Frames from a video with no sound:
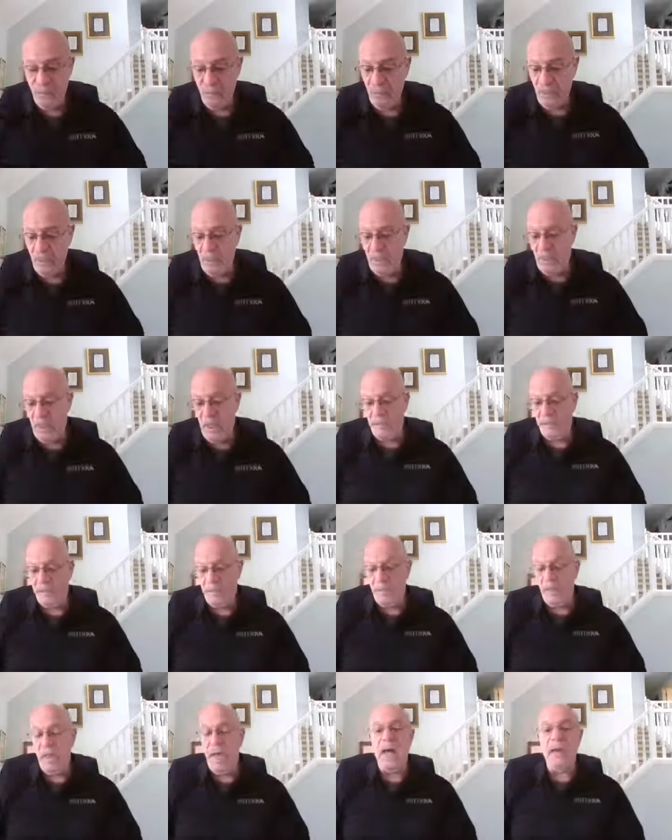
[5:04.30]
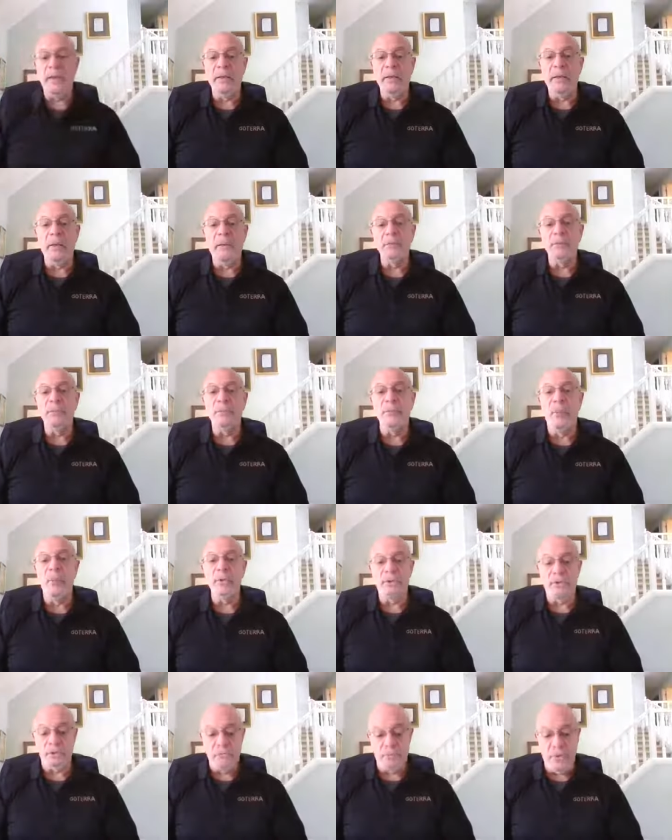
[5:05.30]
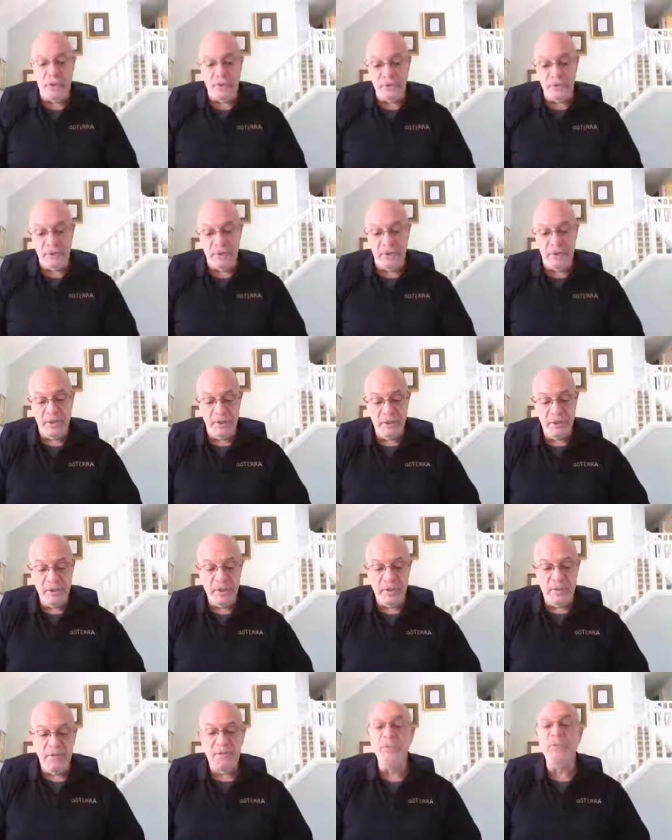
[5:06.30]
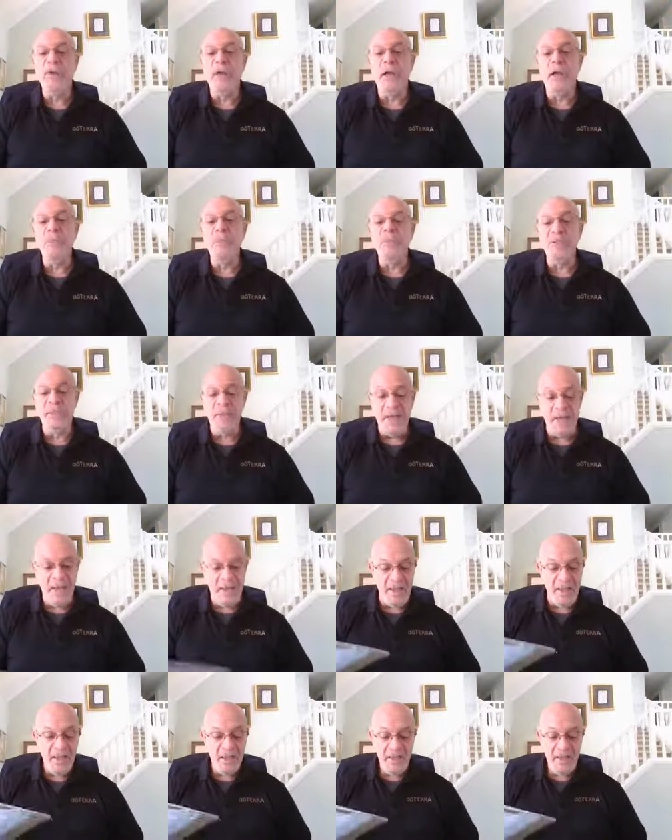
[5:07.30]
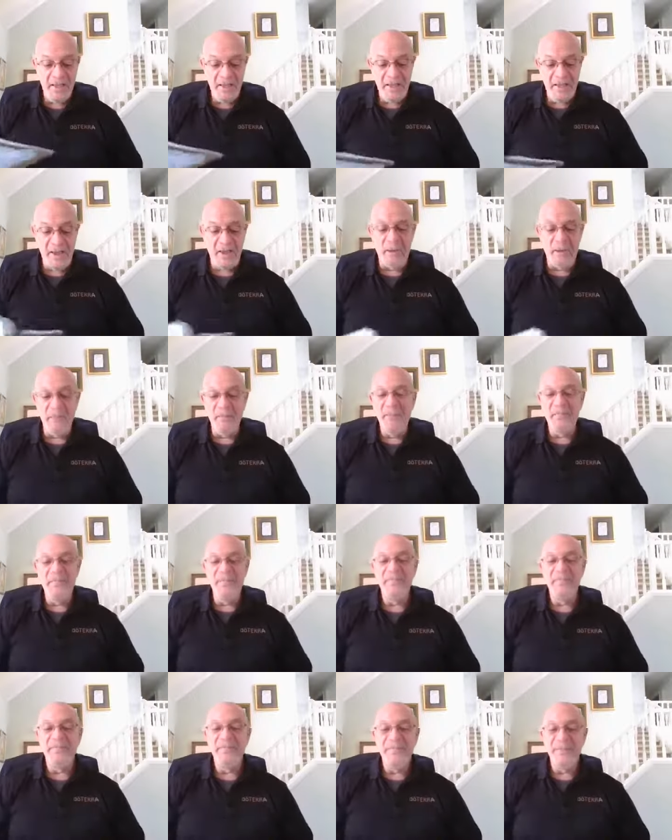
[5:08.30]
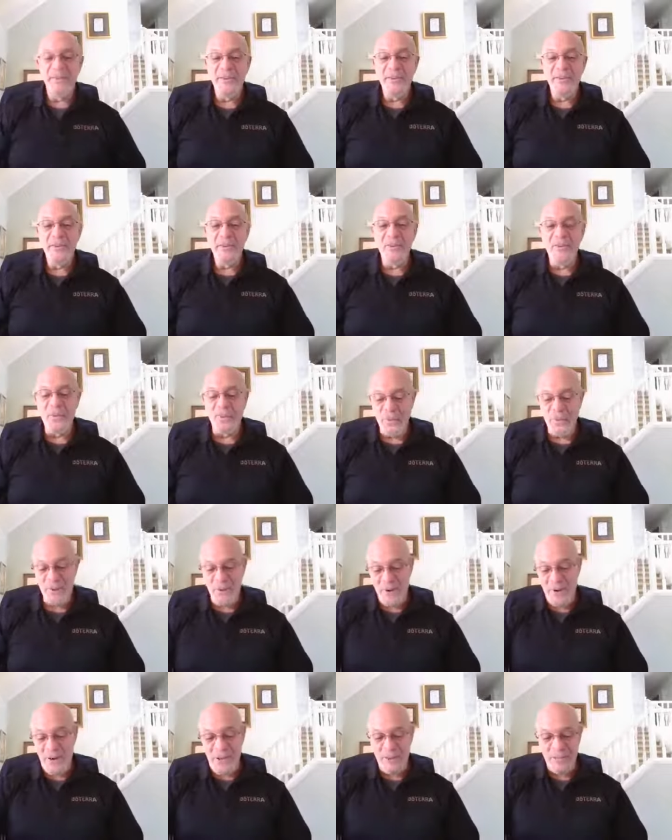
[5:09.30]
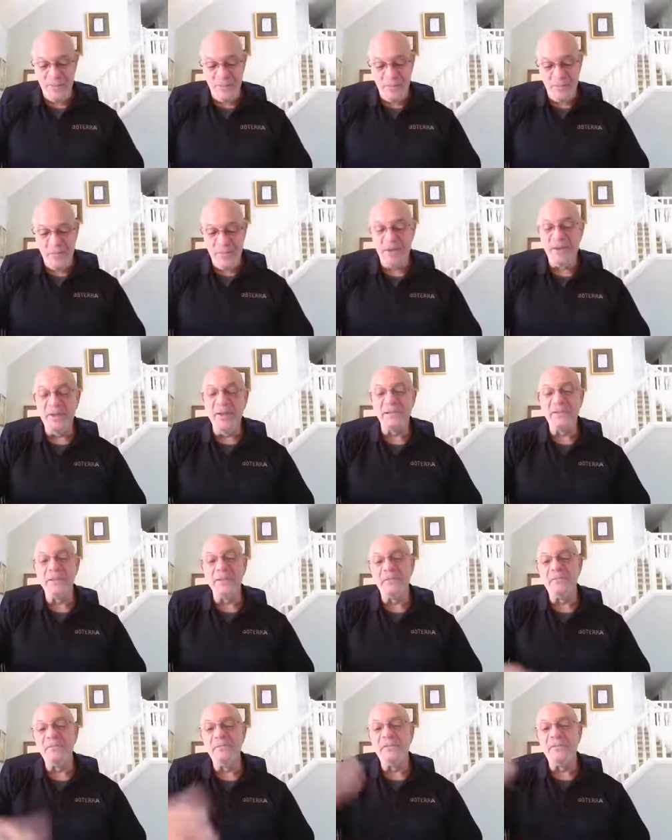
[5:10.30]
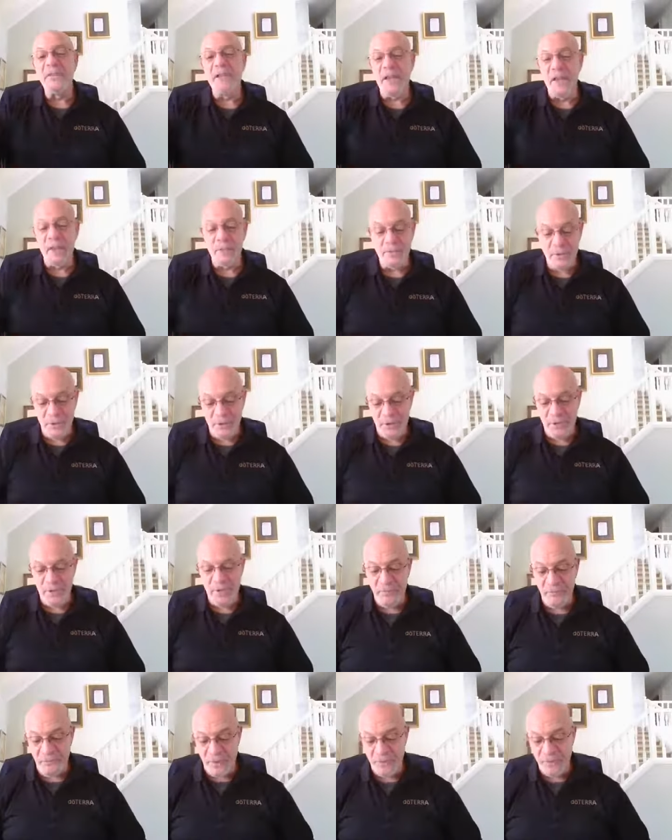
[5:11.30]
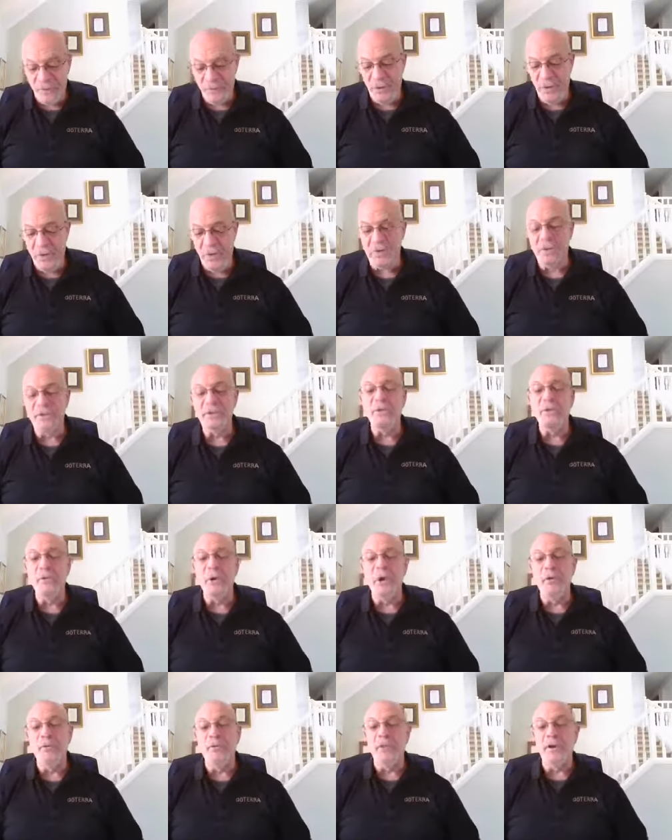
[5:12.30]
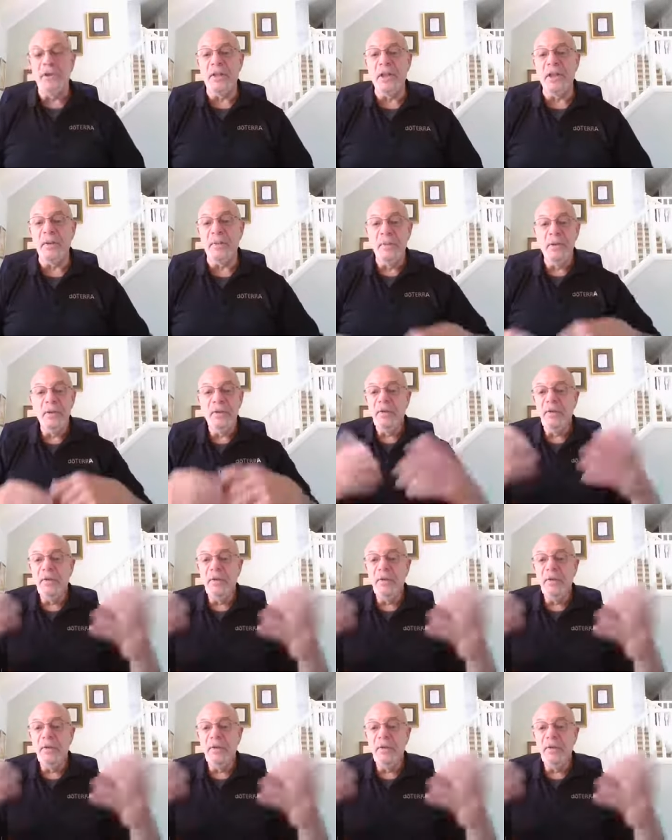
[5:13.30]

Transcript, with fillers: really helped a lot. And it was moisturizing a few times a day. Um, when we were out there because set up during convention, you can just go over and keep